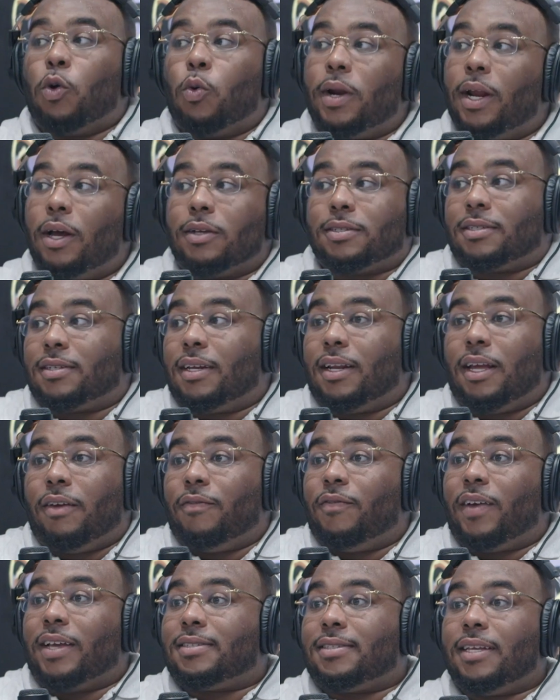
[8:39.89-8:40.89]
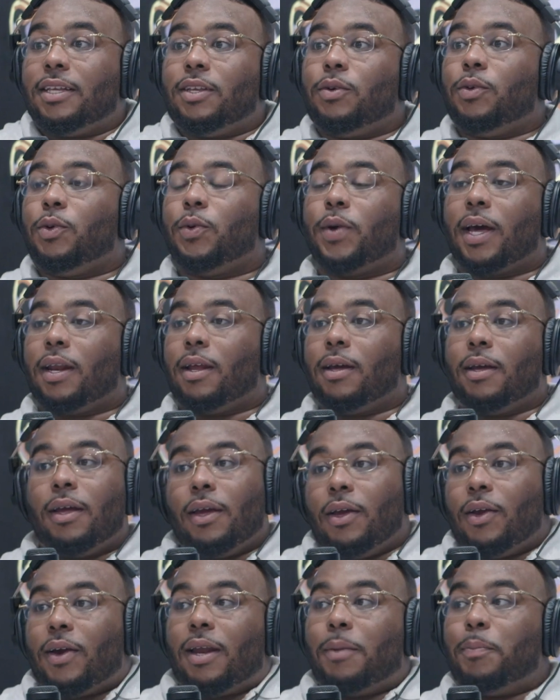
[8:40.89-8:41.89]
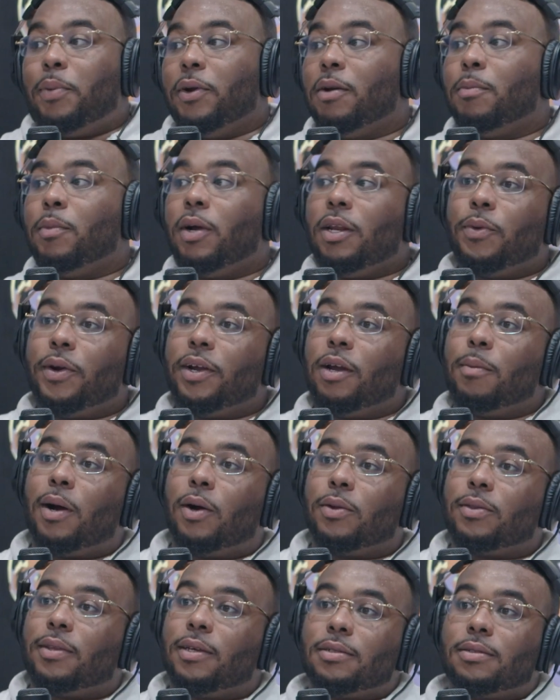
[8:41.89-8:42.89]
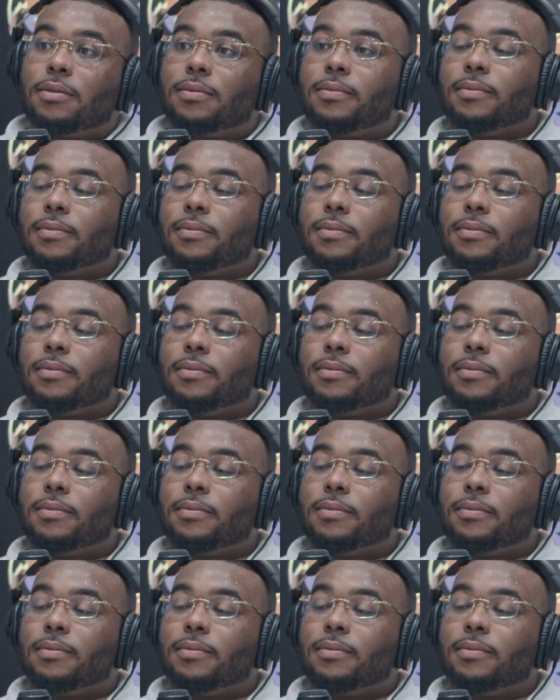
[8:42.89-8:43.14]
No one else is going to invest in you. You gotta put your money where your mouth is.